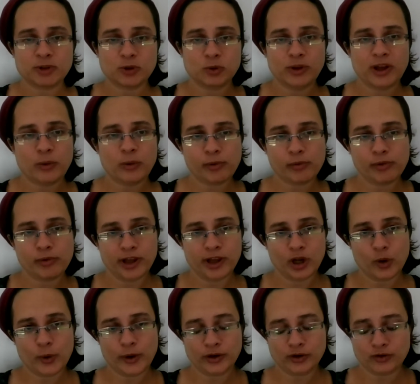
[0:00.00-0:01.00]
But today we're really
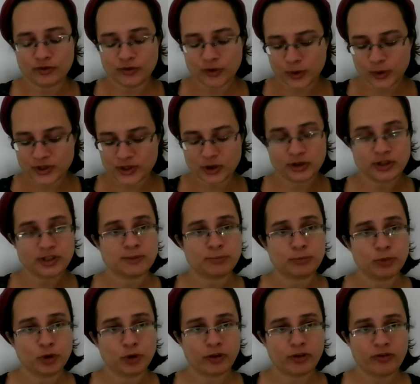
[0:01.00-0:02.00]
going to focus on his
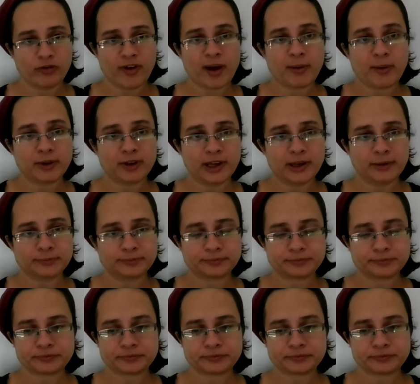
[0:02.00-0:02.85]
birth family.